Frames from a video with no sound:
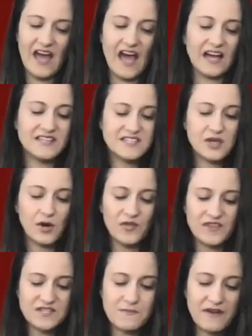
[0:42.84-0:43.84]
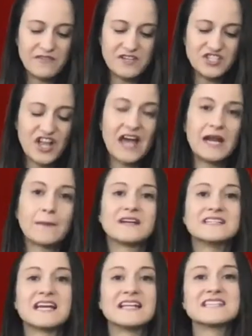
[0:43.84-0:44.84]
And so this beverage lineup
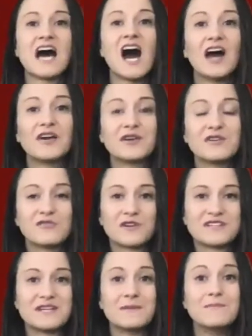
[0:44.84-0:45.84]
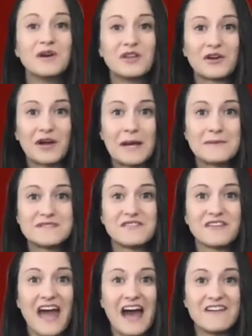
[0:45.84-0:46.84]
contains one hundred fourteen milligrams of
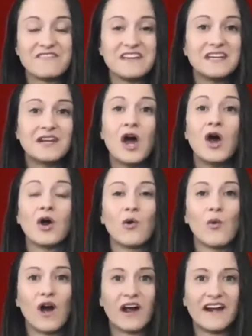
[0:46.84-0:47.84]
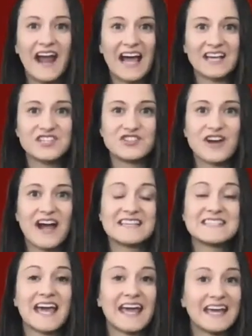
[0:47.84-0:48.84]
caffeine, guarana
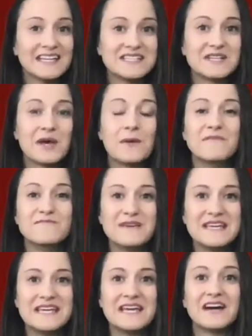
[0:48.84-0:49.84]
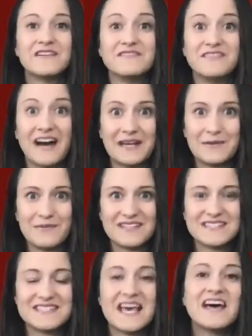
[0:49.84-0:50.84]
extracts, and B
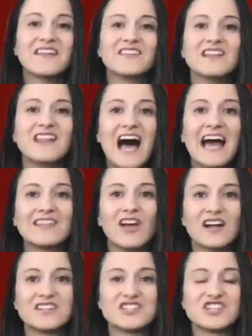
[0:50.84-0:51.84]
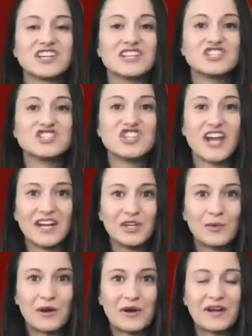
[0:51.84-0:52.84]
vitamins. The line launched in
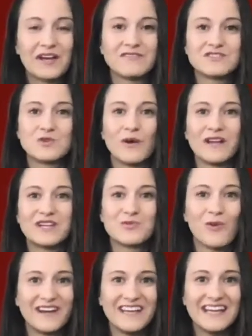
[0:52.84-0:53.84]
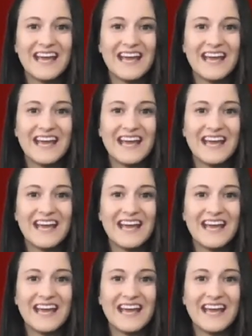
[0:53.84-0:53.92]
January of twenty twenty,